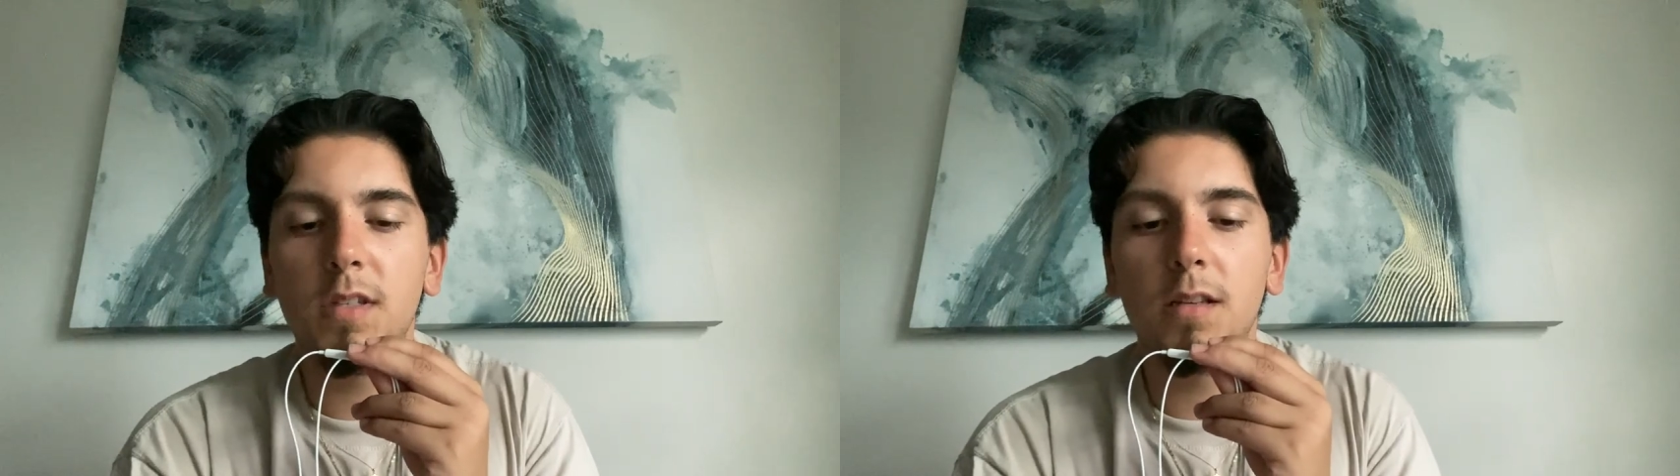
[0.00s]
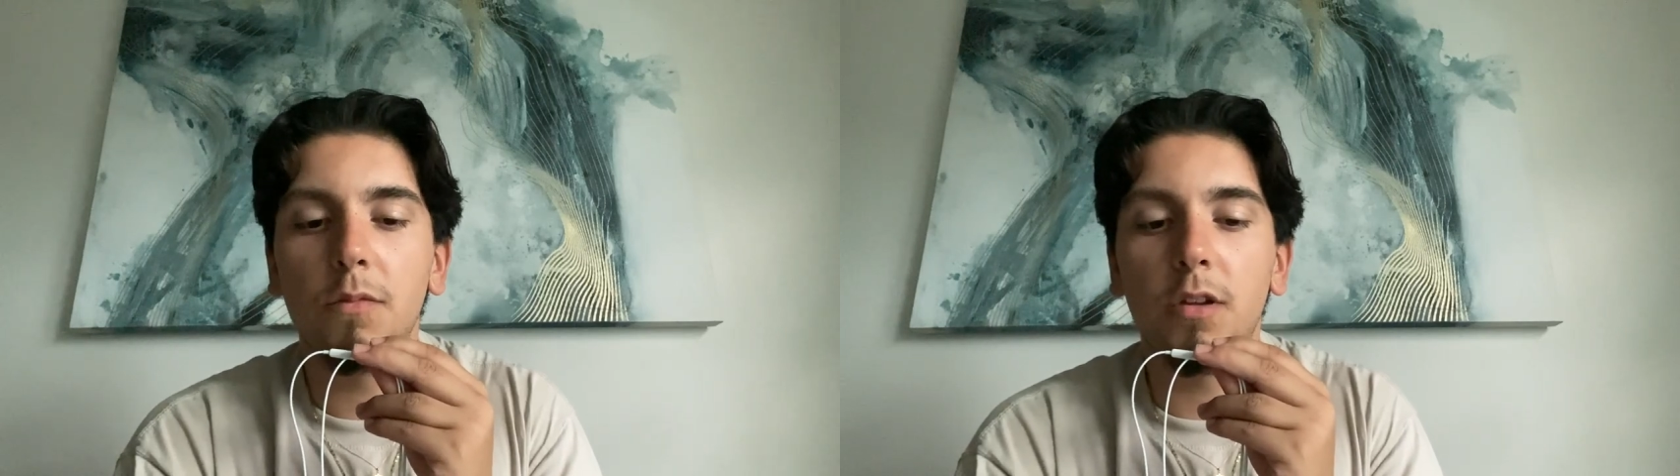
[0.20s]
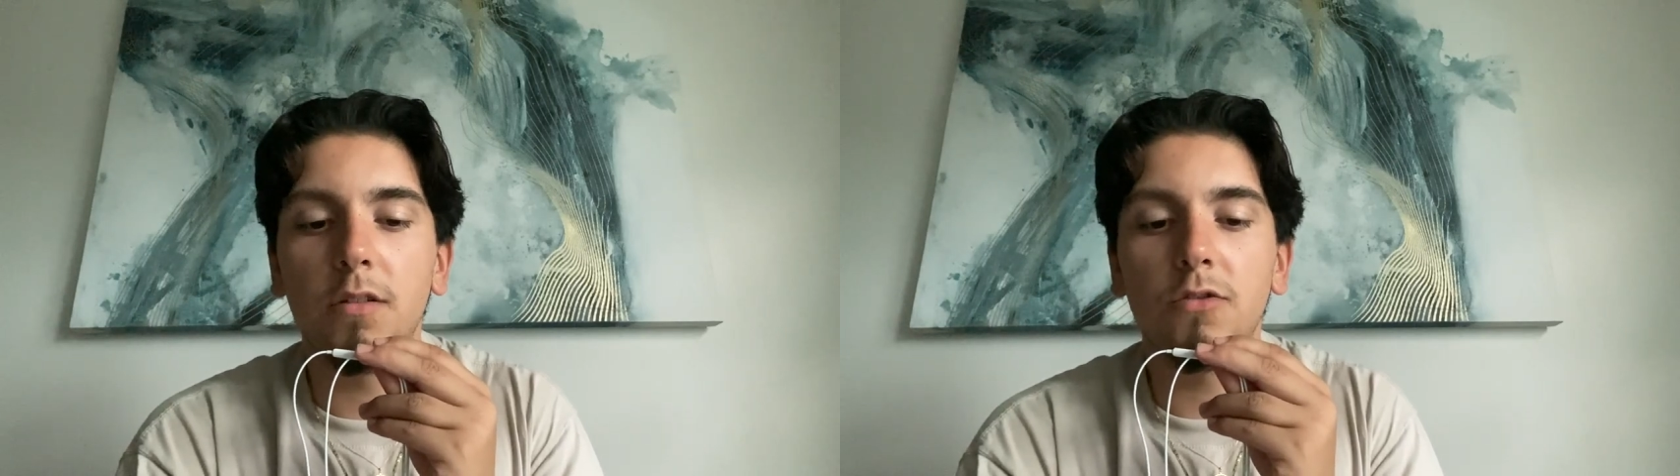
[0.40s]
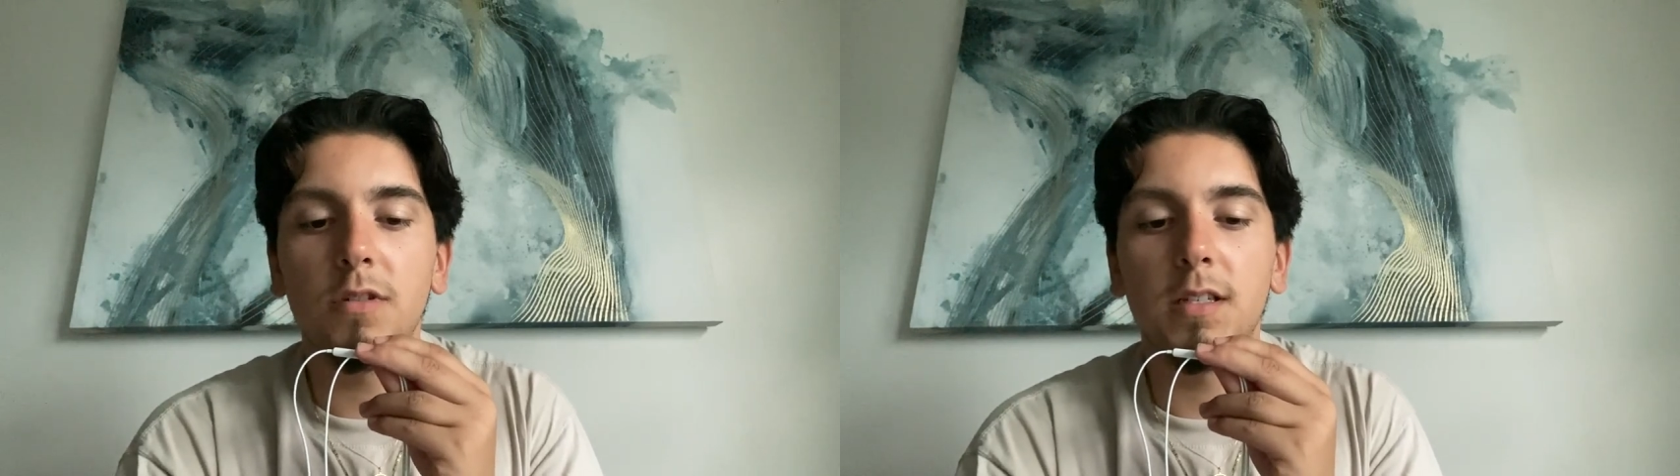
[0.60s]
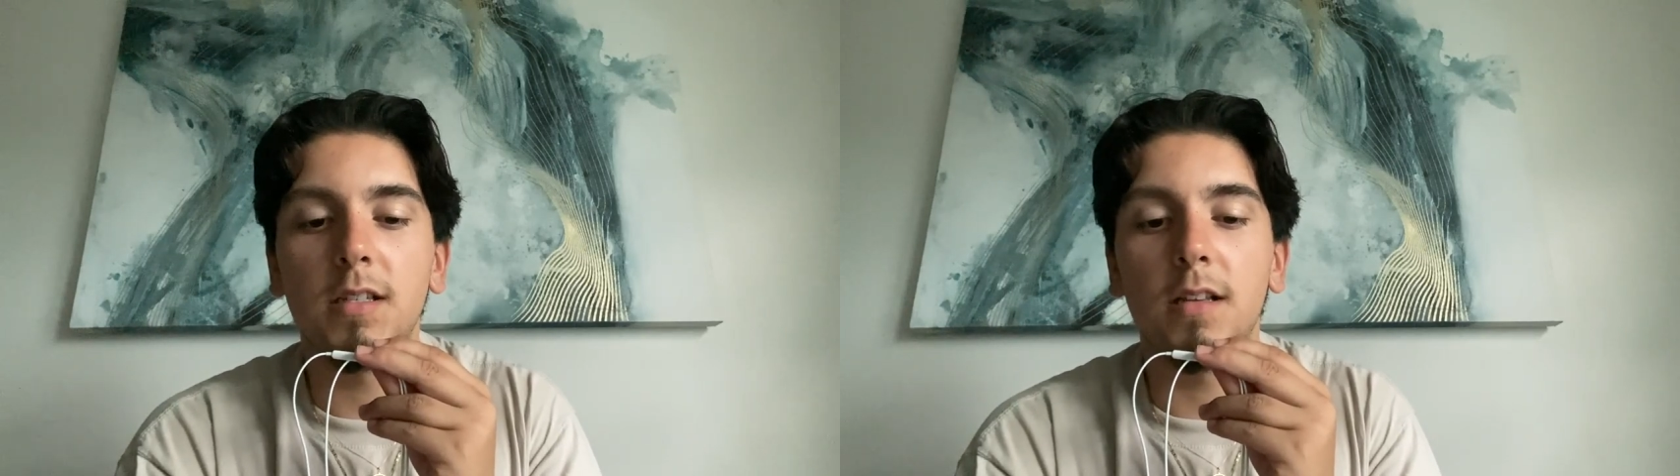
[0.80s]
similar
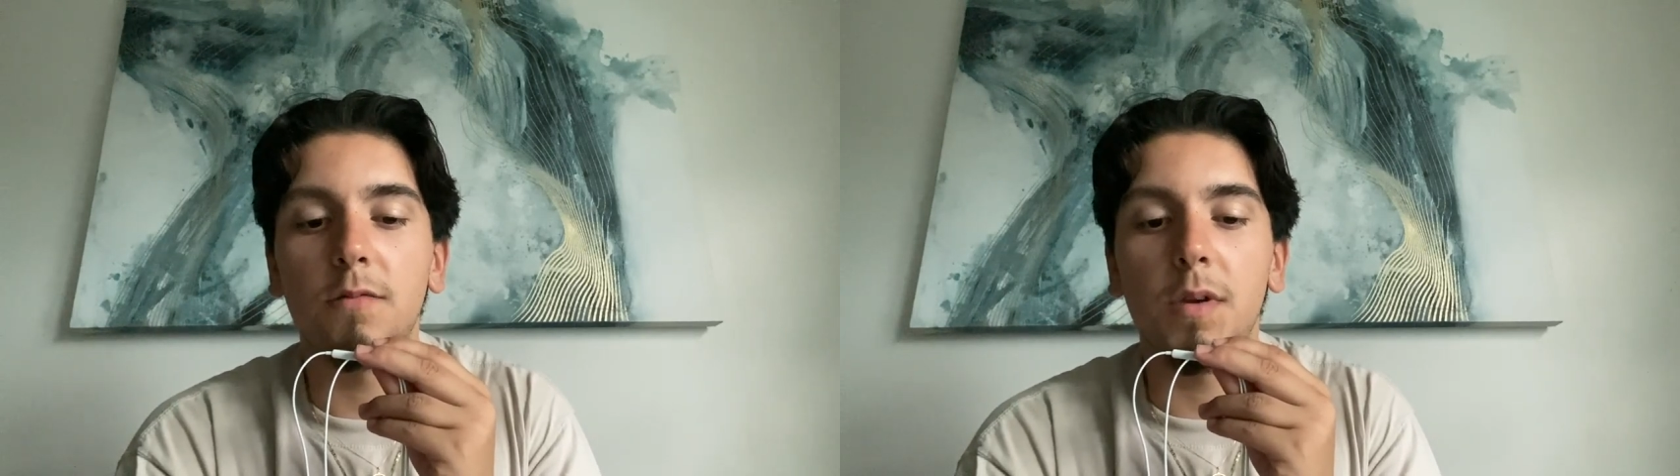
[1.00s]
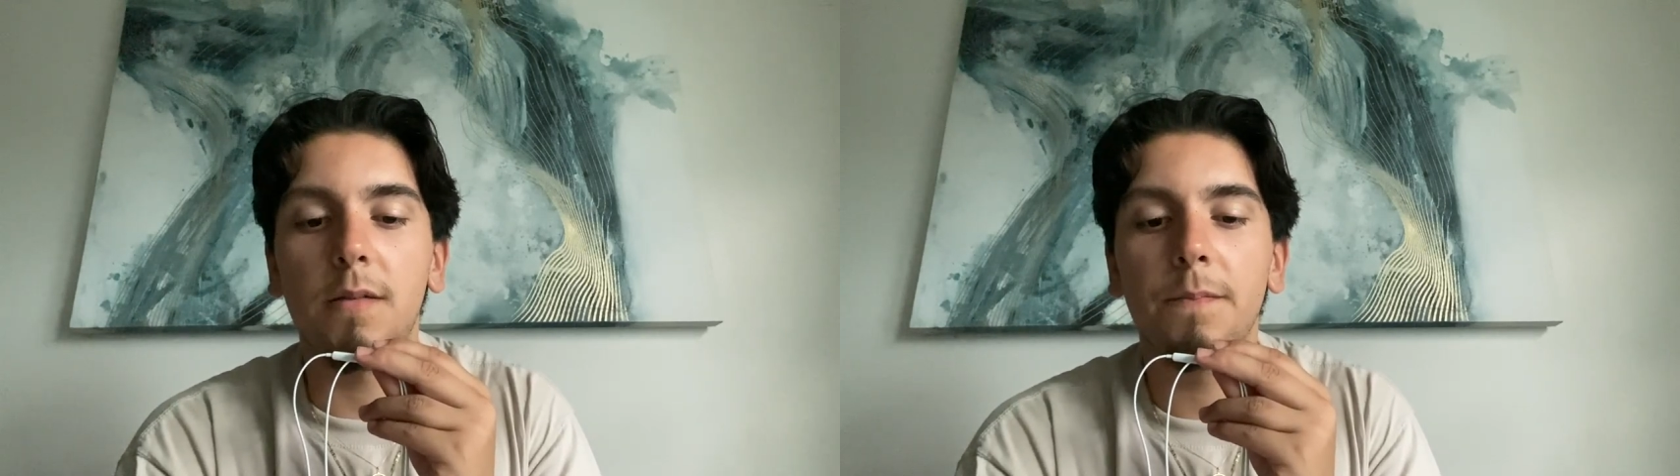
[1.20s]
interests as me.